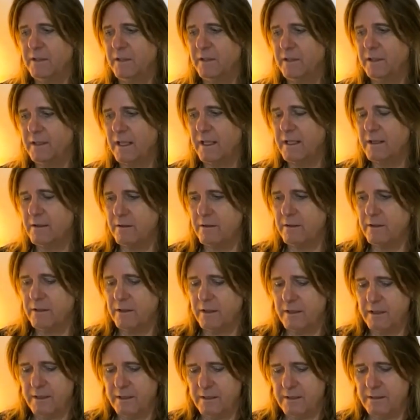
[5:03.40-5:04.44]
they,
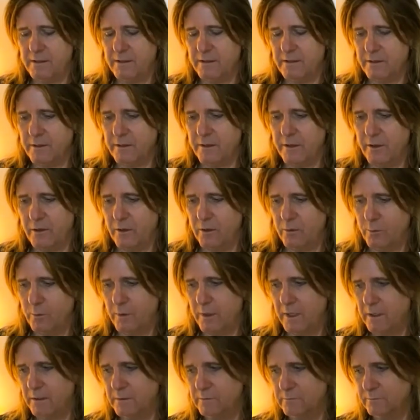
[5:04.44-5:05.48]
you
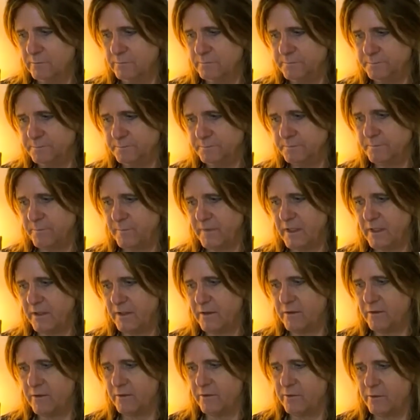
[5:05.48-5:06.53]
know,
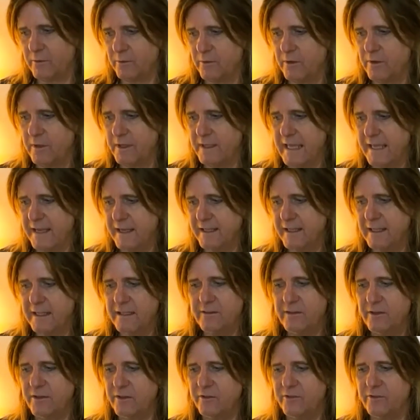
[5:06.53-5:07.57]
so getting
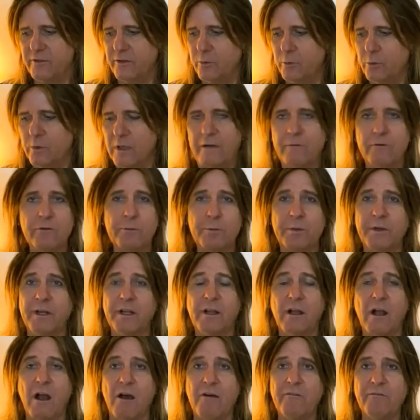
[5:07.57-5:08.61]
into the studio, I was pretty
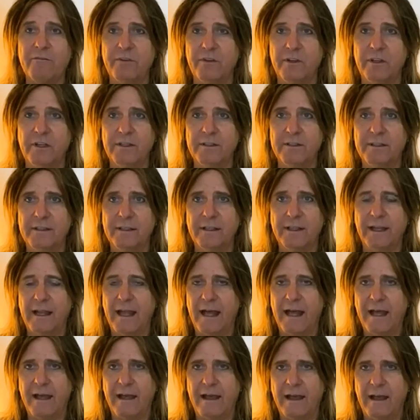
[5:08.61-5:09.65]
confident. And
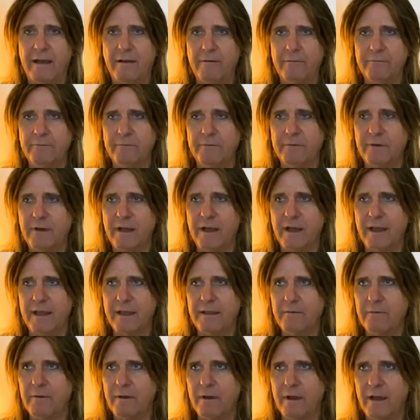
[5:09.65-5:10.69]
I
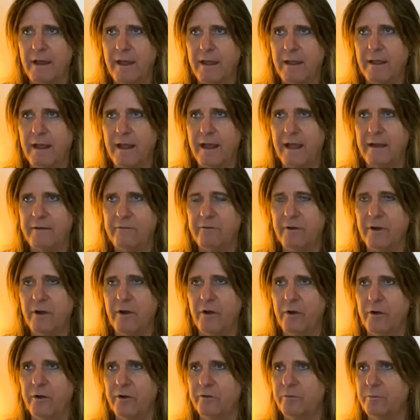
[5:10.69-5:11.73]
had
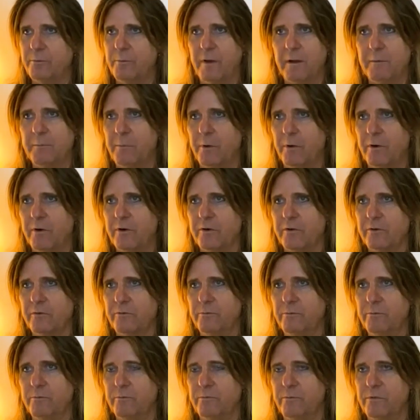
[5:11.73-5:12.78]
rehearsed my parts
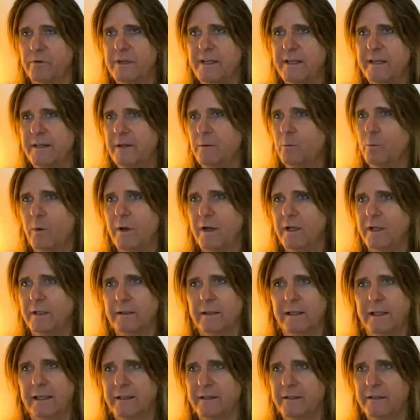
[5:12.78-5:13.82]
really
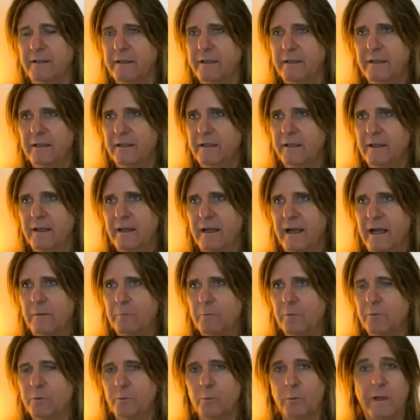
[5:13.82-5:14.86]
well, and I
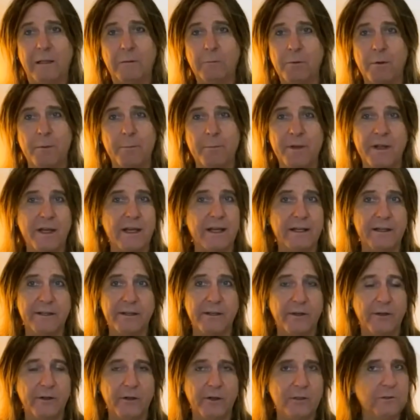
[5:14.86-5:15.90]
was well prepared,
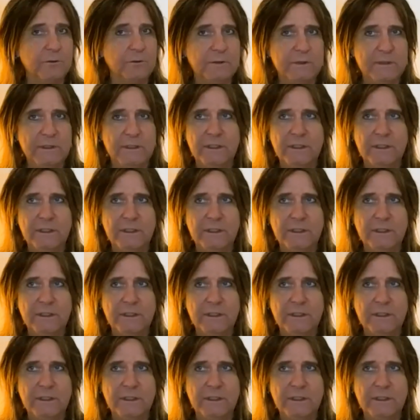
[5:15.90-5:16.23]
you know.